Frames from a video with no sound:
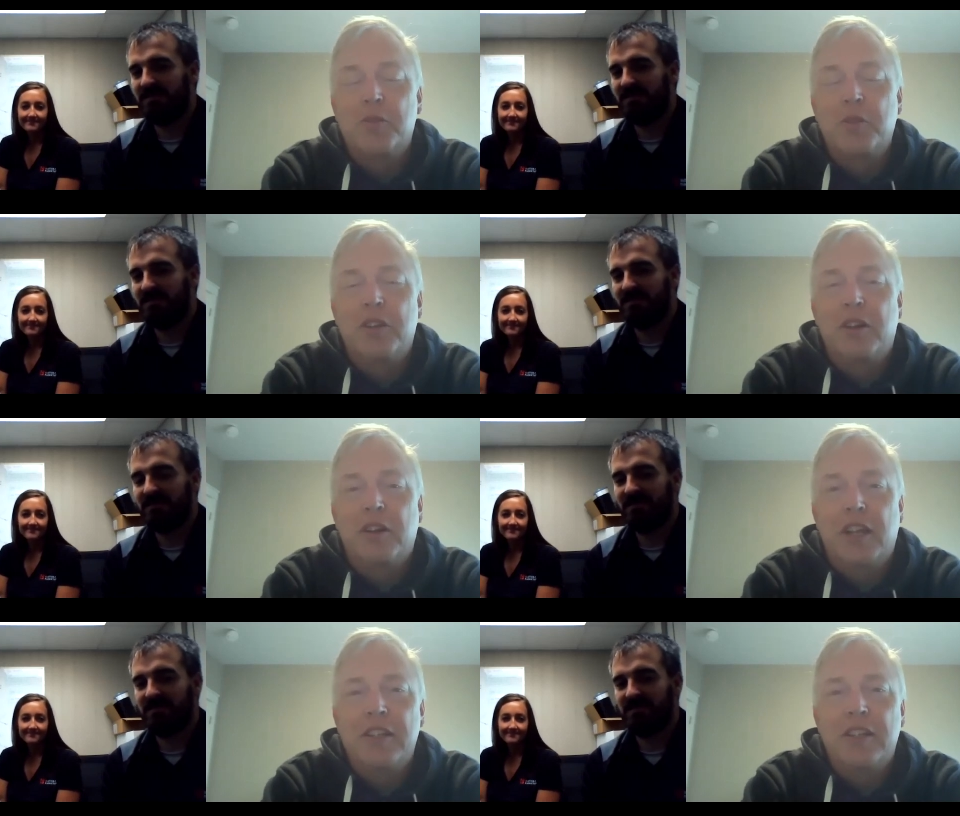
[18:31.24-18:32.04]
Speaker 1: we talked
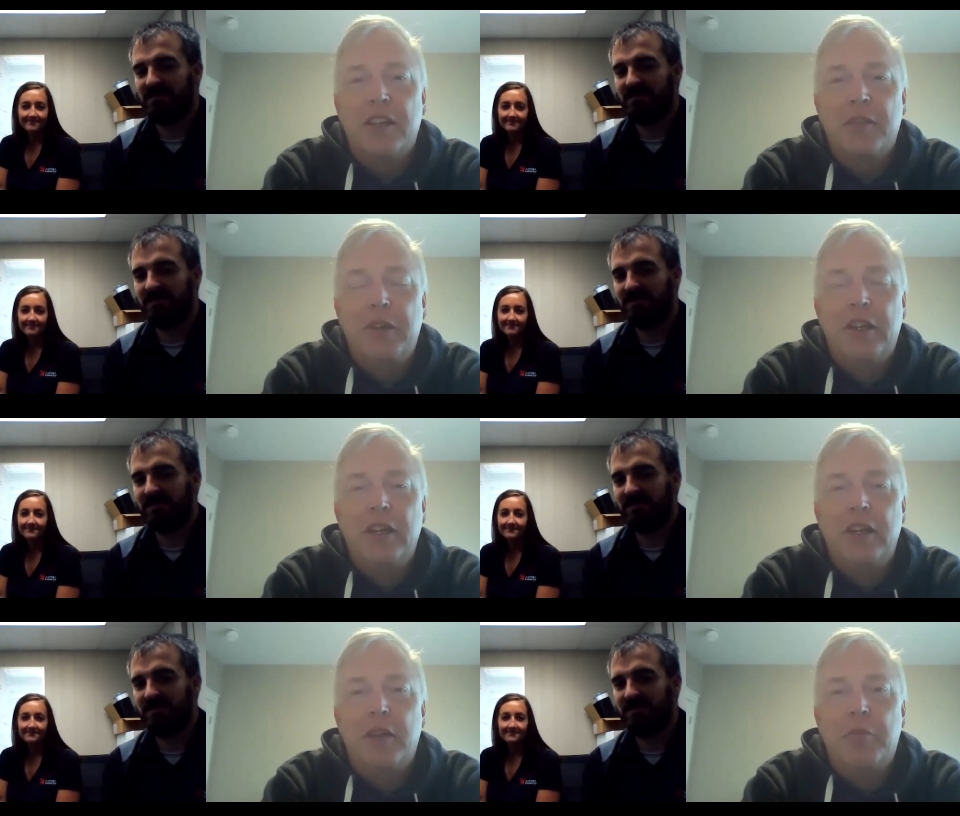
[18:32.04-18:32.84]
last time
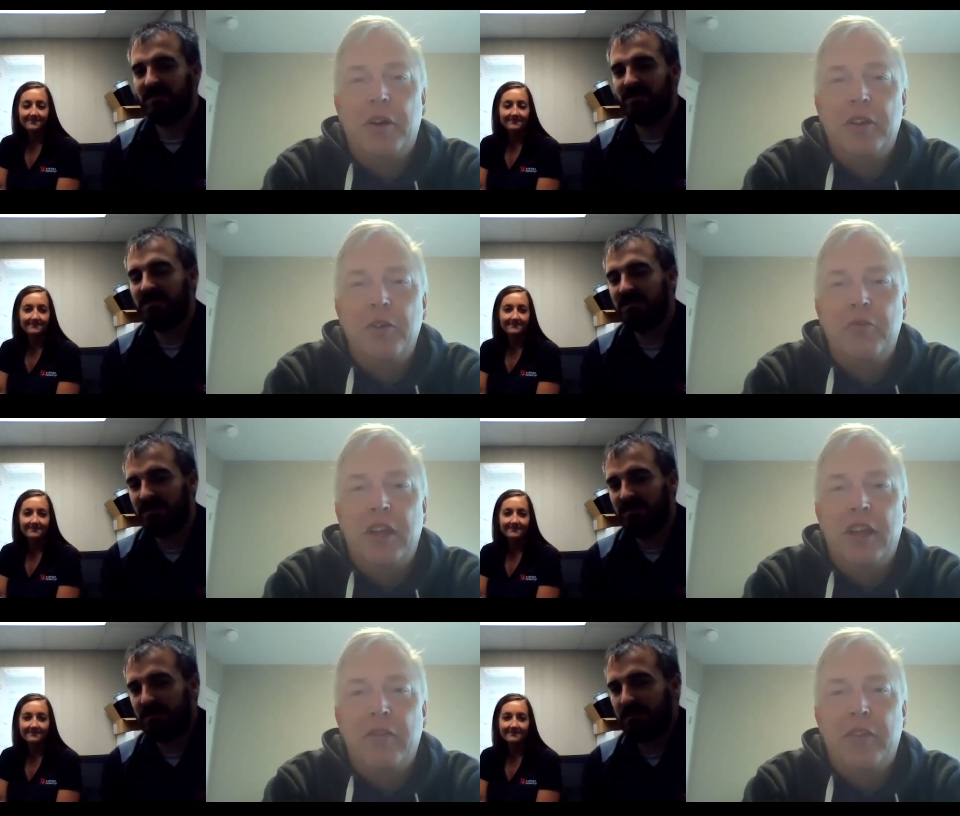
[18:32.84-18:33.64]
about you even
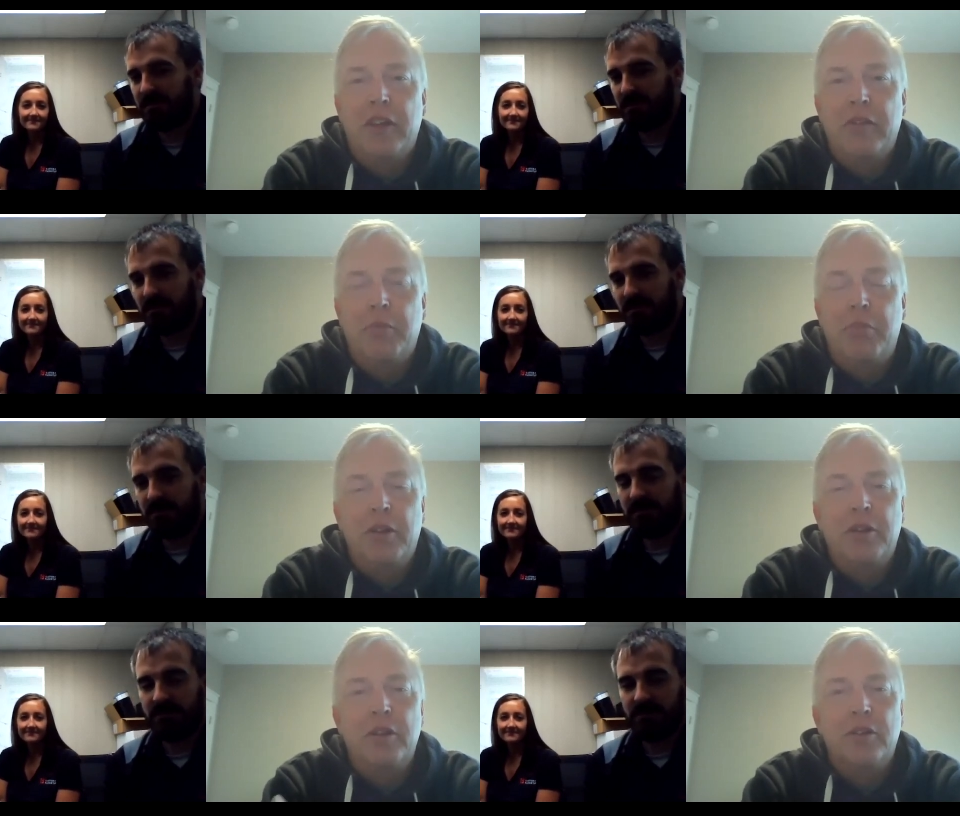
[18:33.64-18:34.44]
have the the build
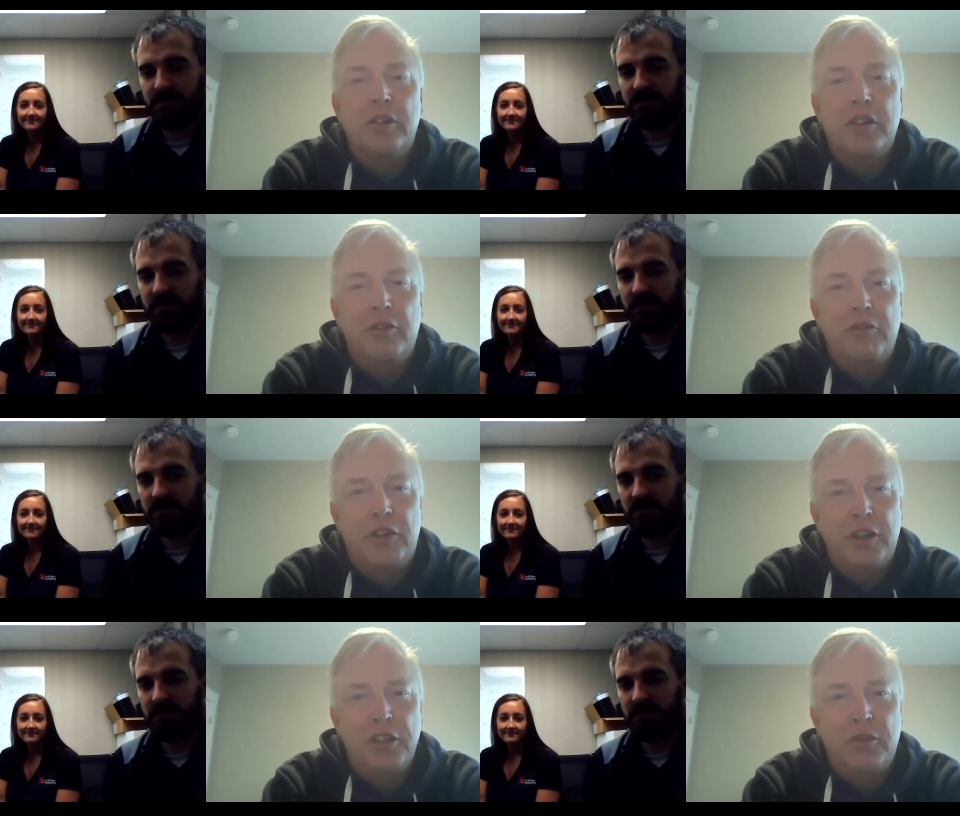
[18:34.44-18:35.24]
it yourself
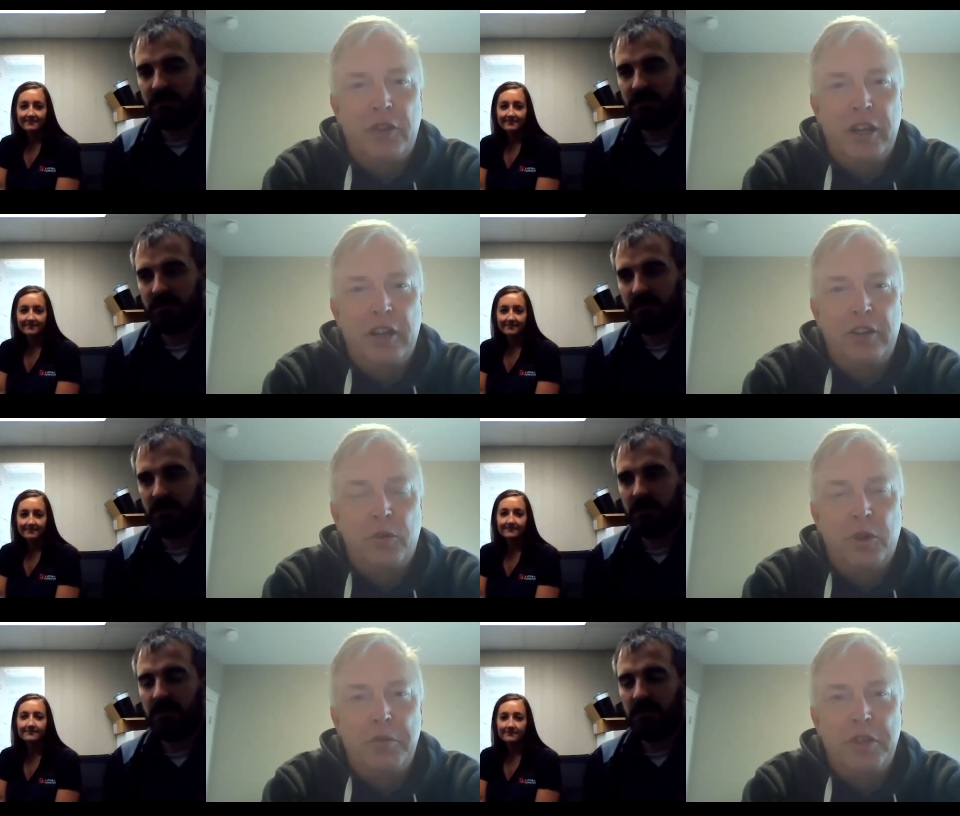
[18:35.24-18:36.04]
function right on your
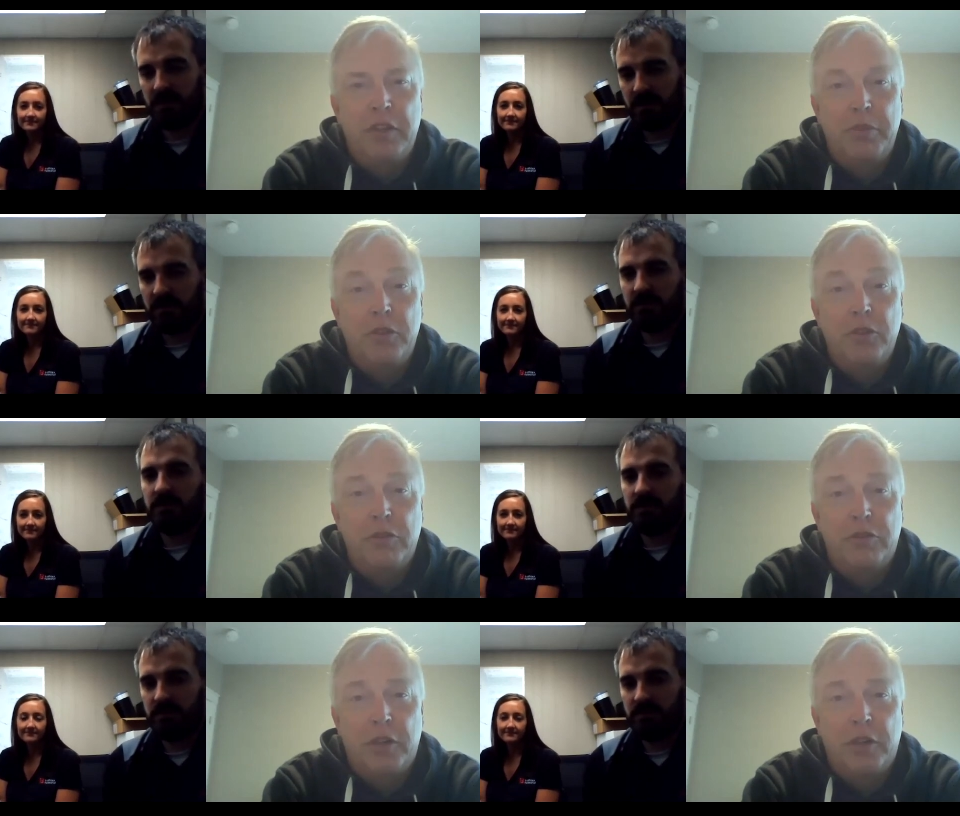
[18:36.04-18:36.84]
website,
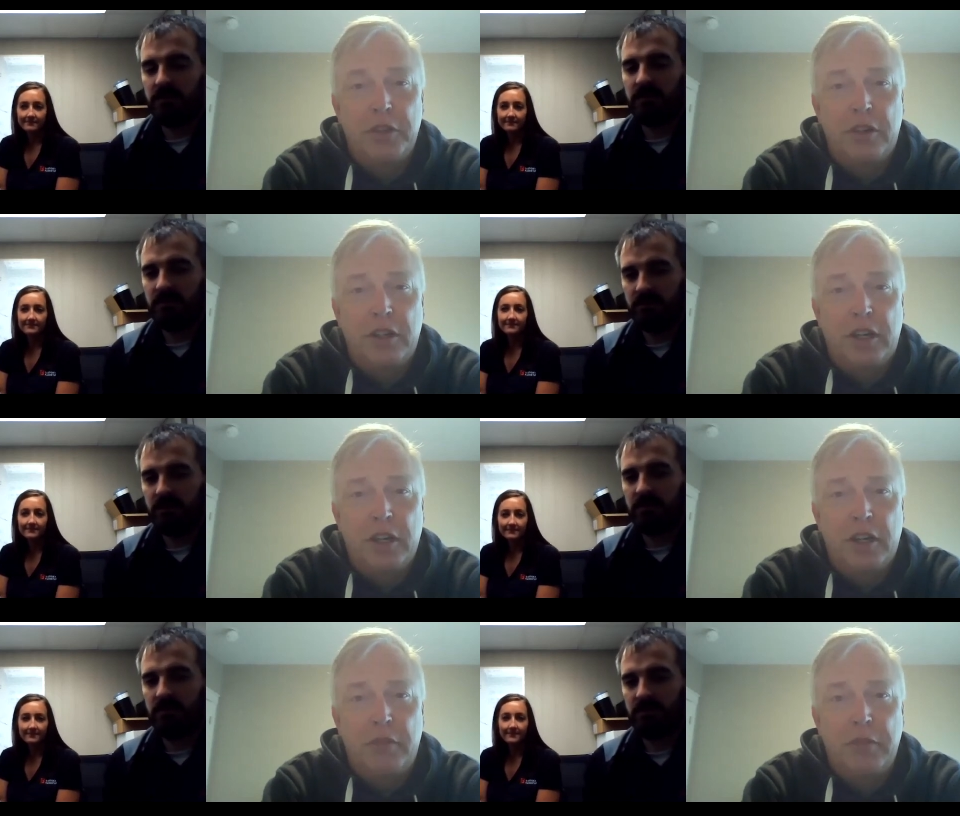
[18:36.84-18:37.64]

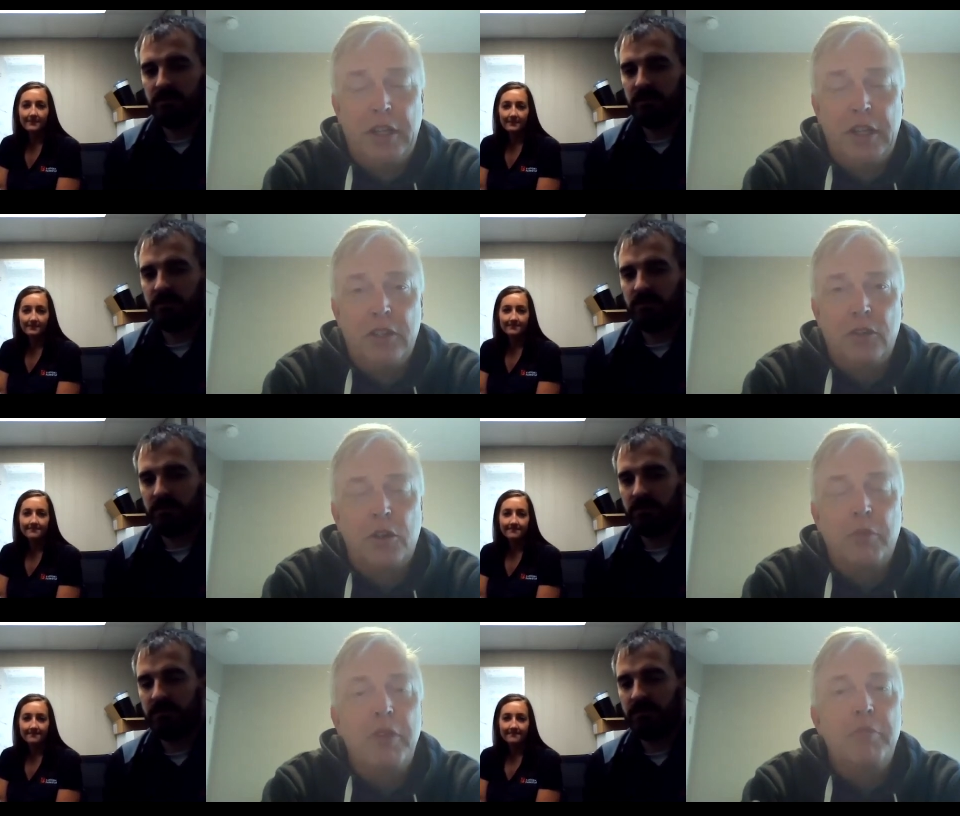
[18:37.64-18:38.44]
bazookafarmstar.com. So
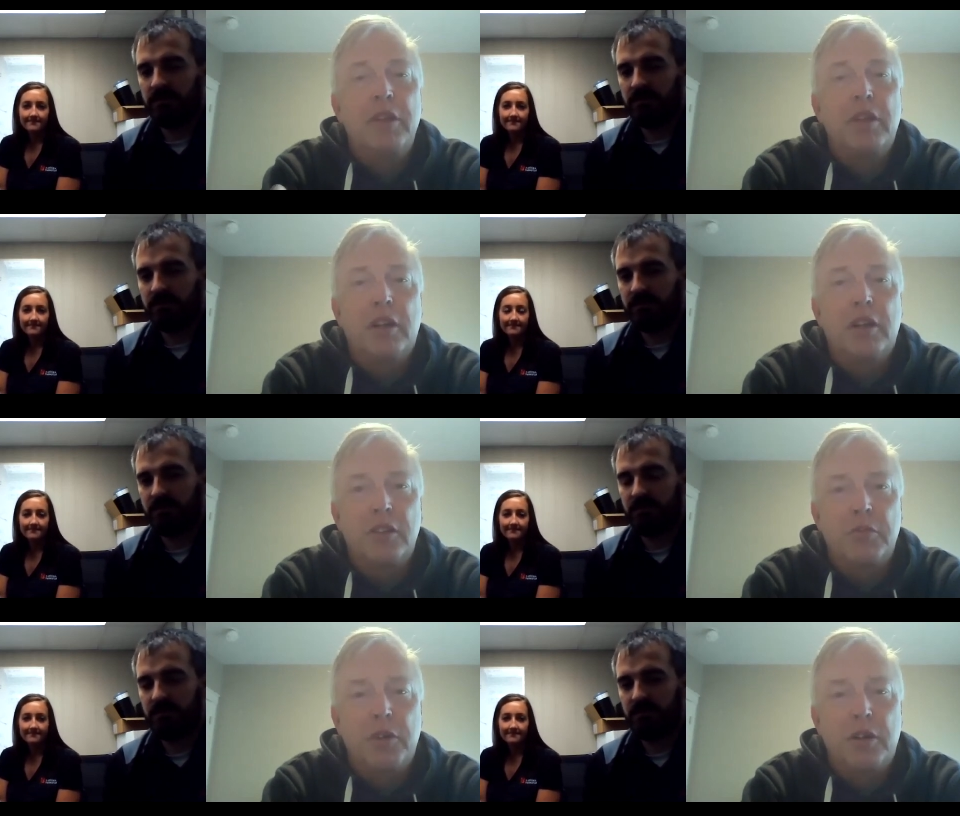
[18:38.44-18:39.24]
commitment to
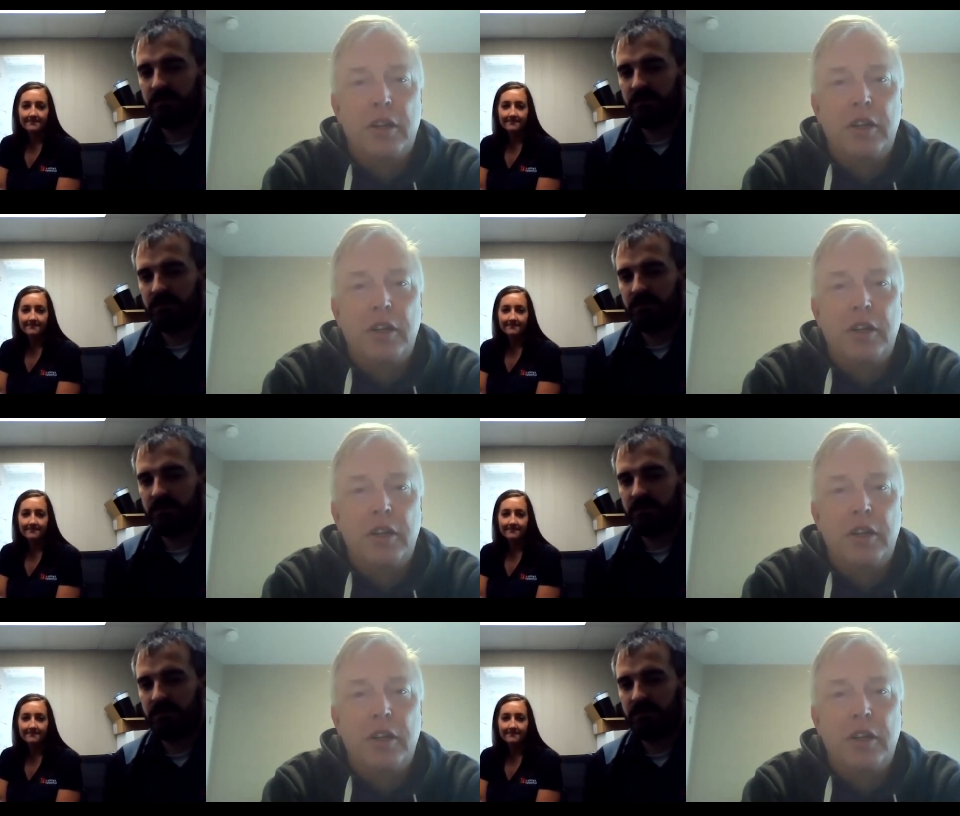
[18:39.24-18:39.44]
customer,